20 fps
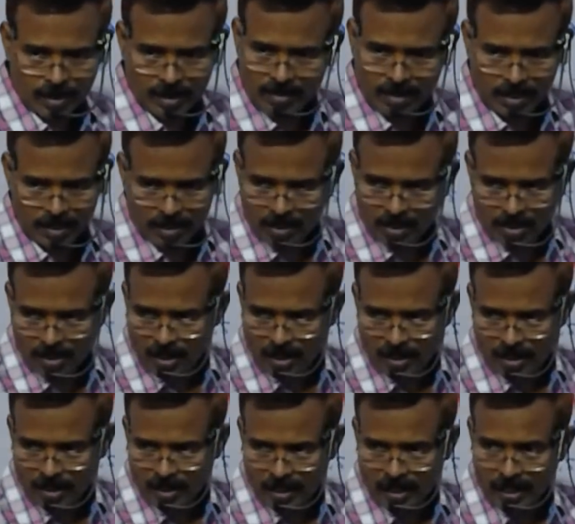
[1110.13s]
Is it or
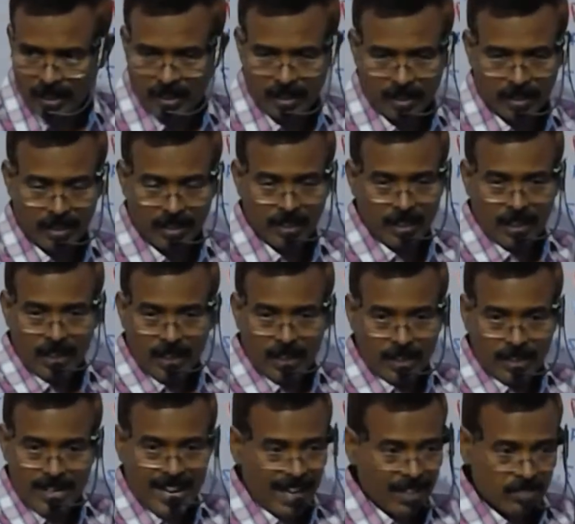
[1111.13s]
not? In
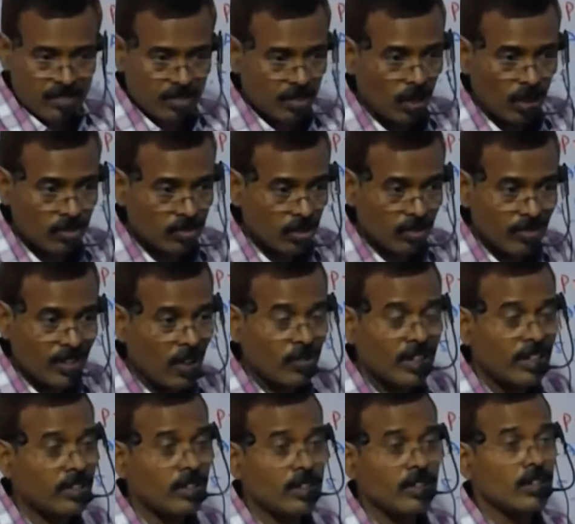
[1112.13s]
reaction also we have
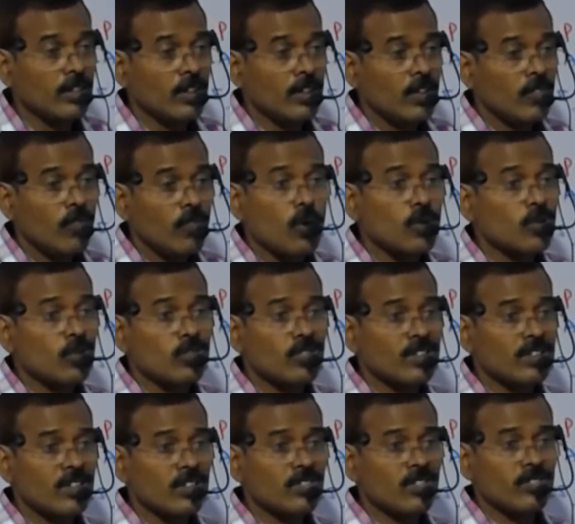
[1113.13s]
written
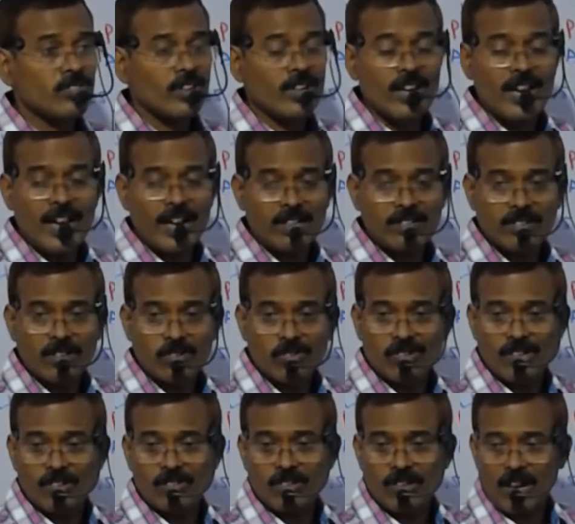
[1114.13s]
photosynthesis reaction.
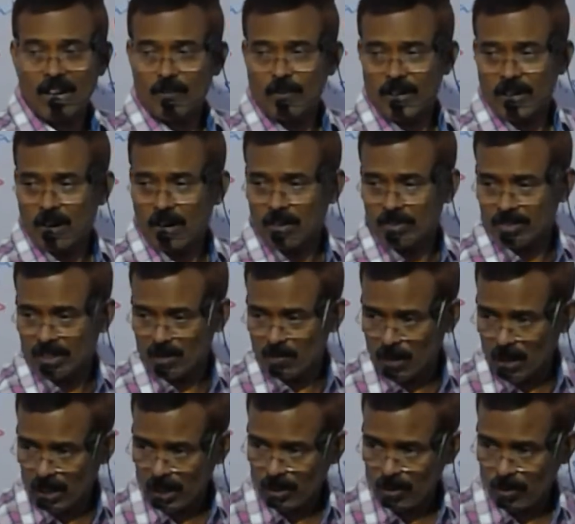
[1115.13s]
6 carbon dioxide
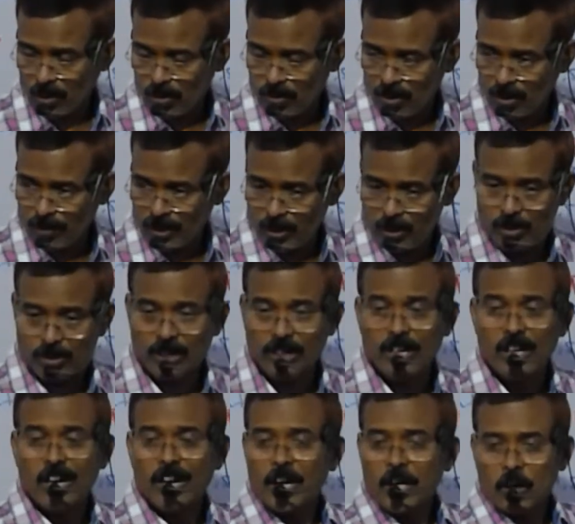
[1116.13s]
molecules will be used.
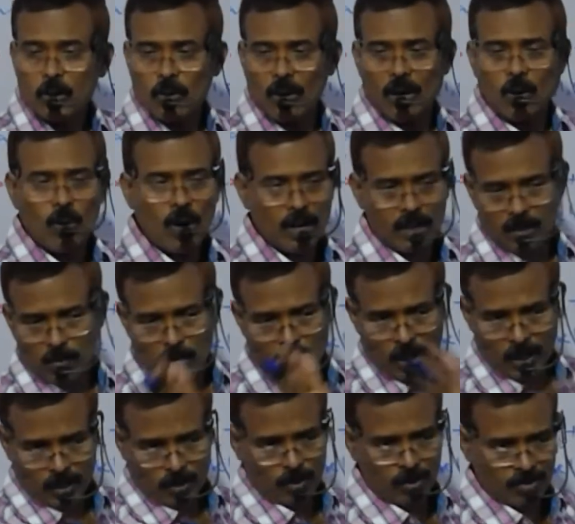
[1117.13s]
12 water
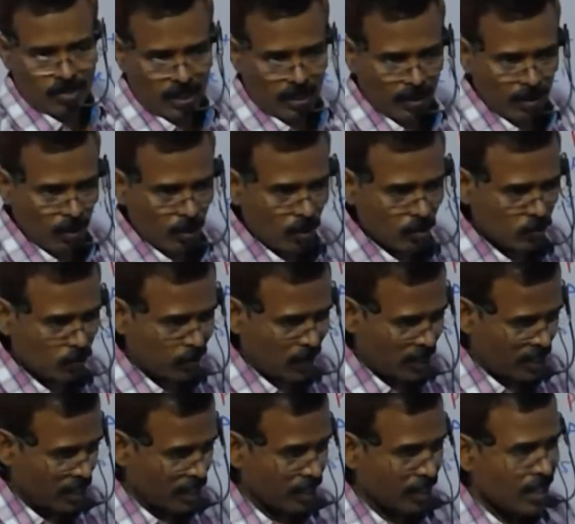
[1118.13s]
molecules undergo
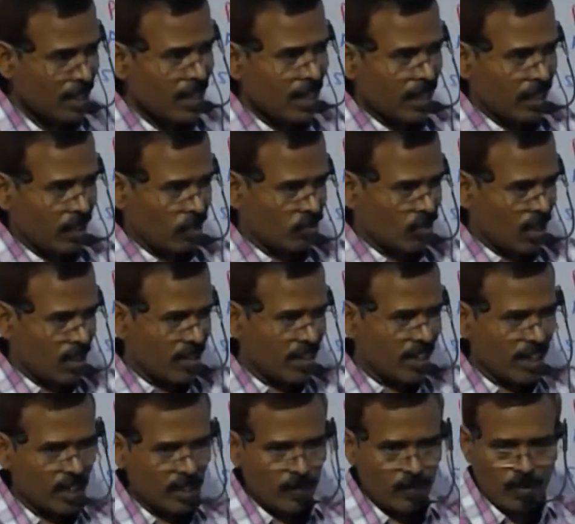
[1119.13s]
splitting,
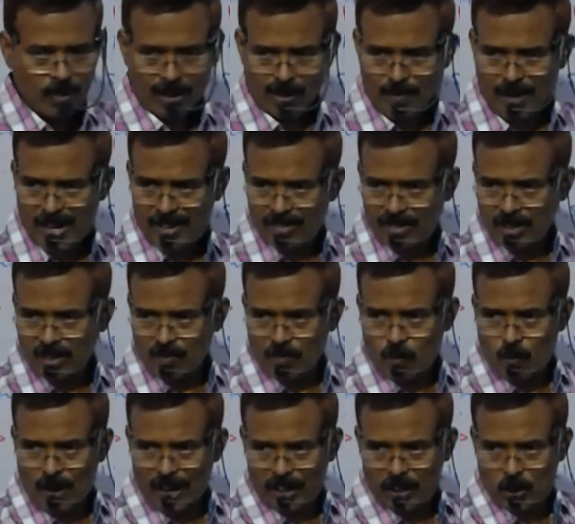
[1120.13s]
resulting in the formation of
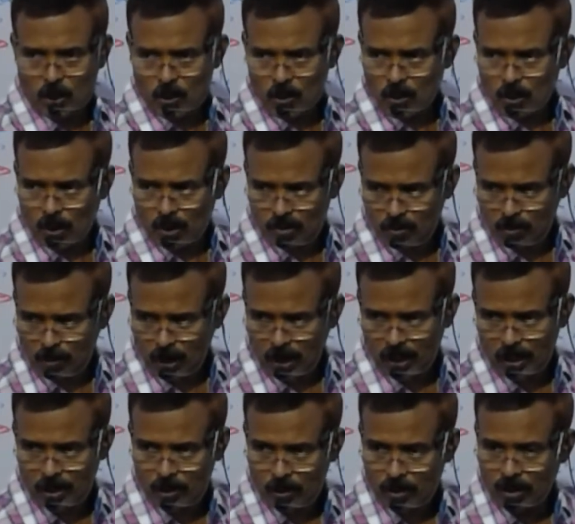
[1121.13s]
1 glucose
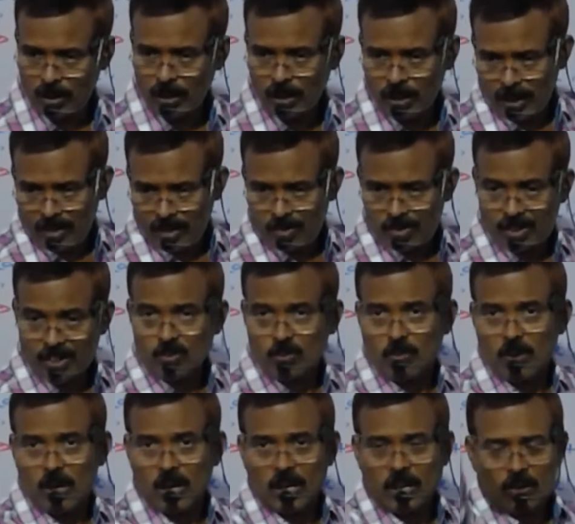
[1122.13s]
molecule. 6
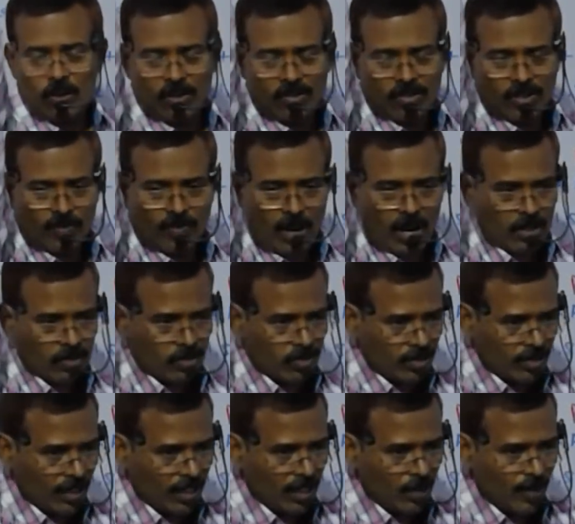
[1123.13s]
molecules of
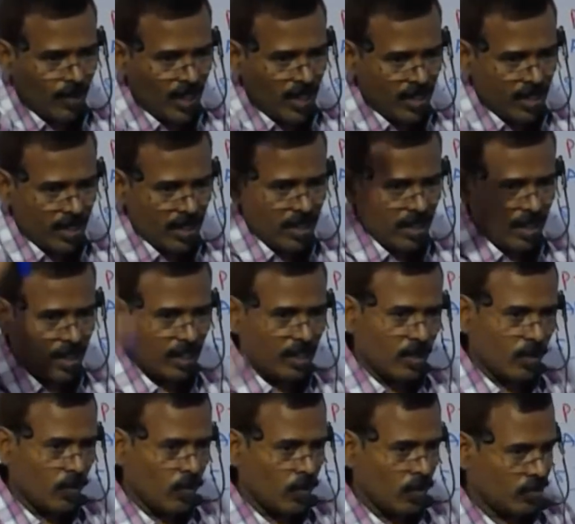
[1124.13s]
oxygen liberated
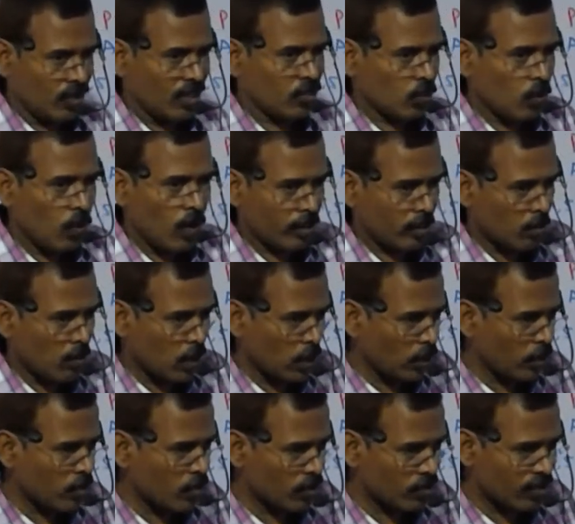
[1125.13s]
and 6 water
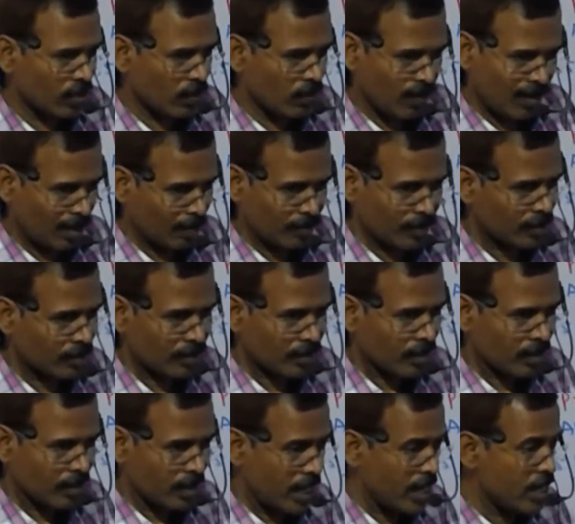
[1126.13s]
molecules are formed.
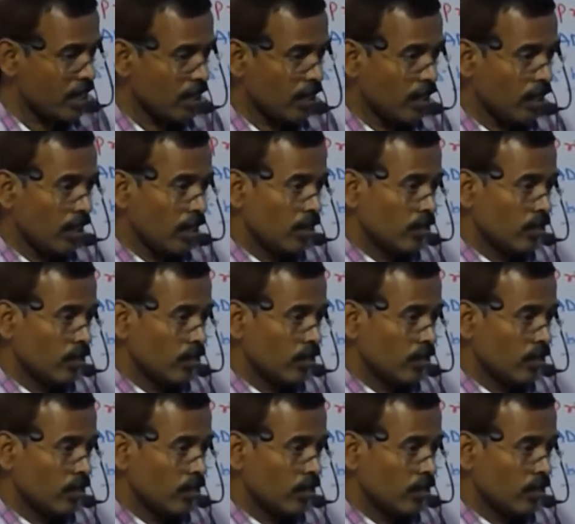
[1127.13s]
Right?